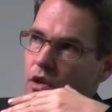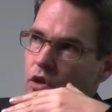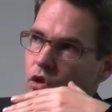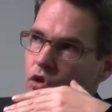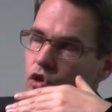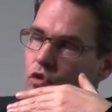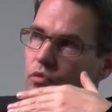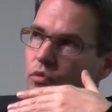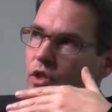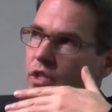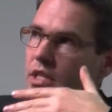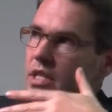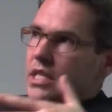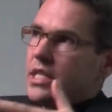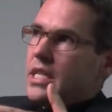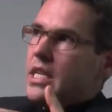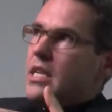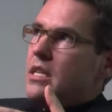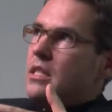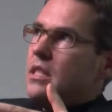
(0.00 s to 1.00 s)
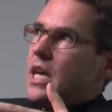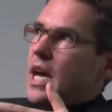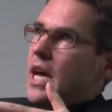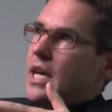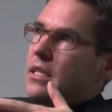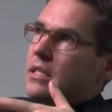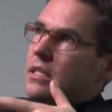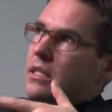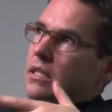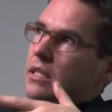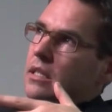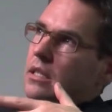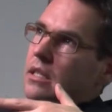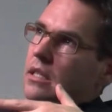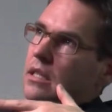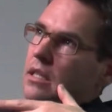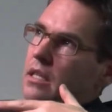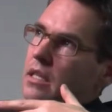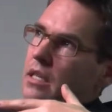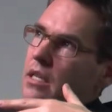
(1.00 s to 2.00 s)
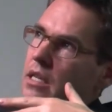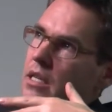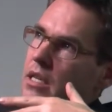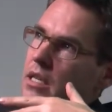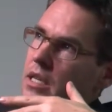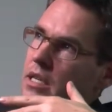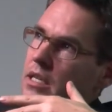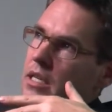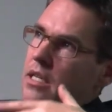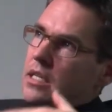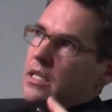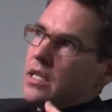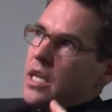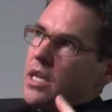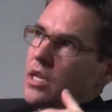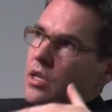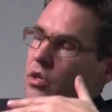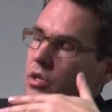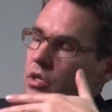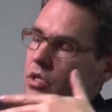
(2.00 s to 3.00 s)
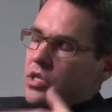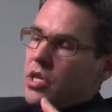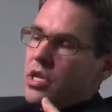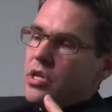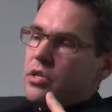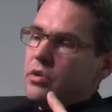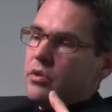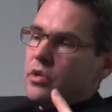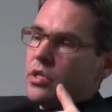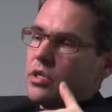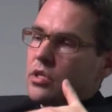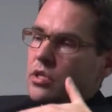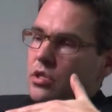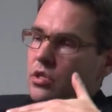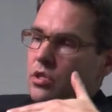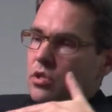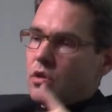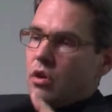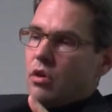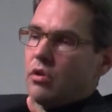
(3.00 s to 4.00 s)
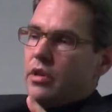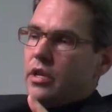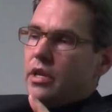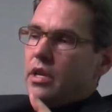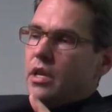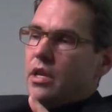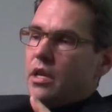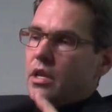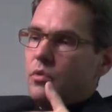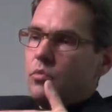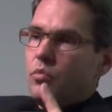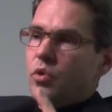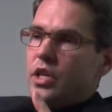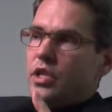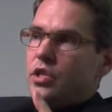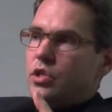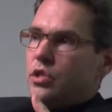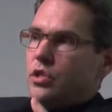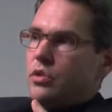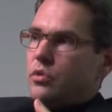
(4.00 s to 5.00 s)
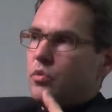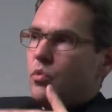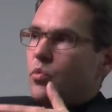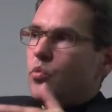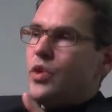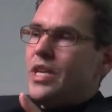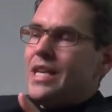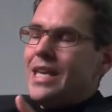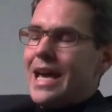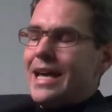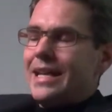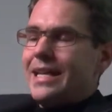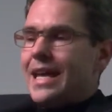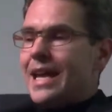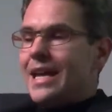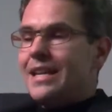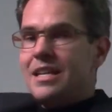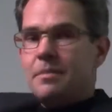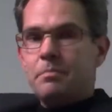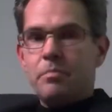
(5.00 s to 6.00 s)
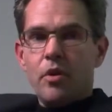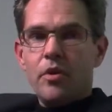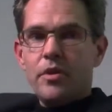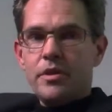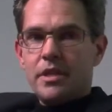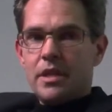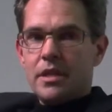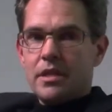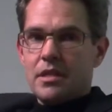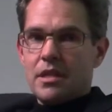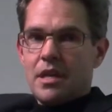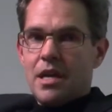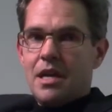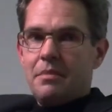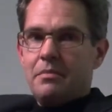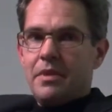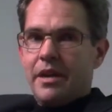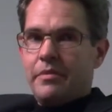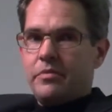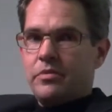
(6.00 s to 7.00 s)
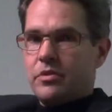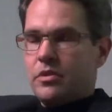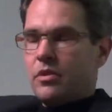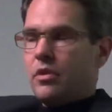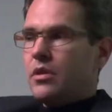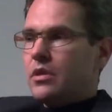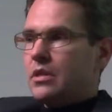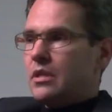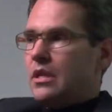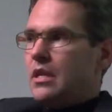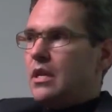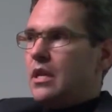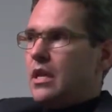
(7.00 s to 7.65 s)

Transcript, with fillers: you will see that it is a continuous story in which we at any point in time have thought